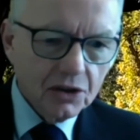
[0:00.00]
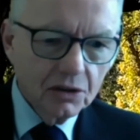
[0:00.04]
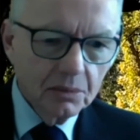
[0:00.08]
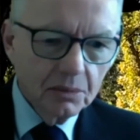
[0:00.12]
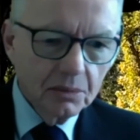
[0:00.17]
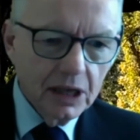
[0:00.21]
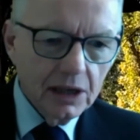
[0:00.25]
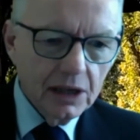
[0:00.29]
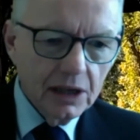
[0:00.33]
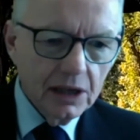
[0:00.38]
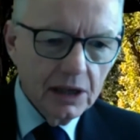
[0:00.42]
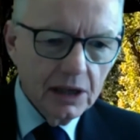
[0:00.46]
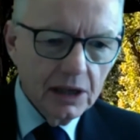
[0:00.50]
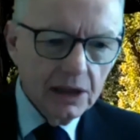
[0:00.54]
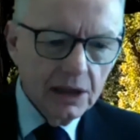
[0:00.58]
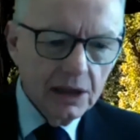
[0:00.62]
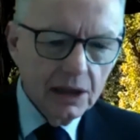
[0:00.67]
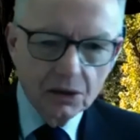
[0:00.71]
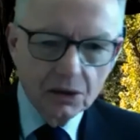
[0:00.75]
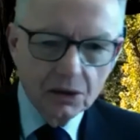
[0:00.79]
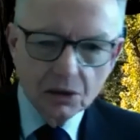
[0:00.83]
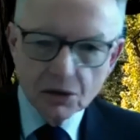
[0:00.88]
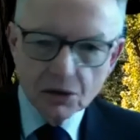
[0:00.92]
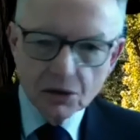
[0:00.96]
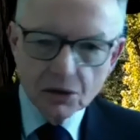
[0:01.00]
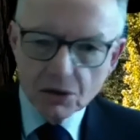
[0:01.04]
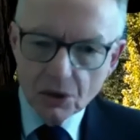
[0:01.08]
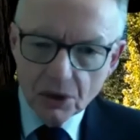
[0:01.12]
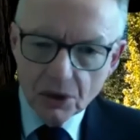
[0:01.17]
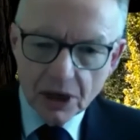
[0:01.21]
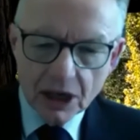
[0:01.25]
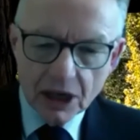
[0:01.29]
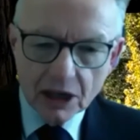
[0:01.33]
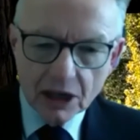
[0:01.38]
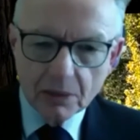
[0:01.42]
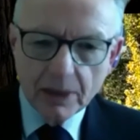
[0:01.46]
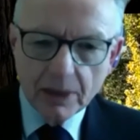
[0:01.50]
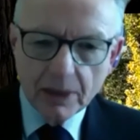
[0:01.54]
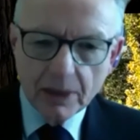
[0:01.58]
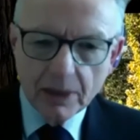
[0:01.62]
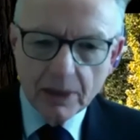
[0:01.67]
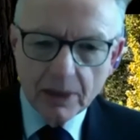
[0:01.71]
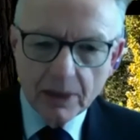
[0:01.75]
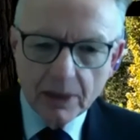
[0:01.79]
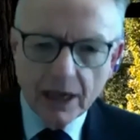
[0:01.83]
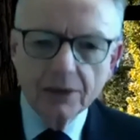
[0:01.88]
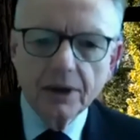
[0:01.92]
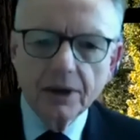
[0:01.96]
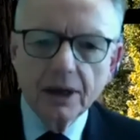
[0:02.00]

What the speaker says: meeting and you're talking about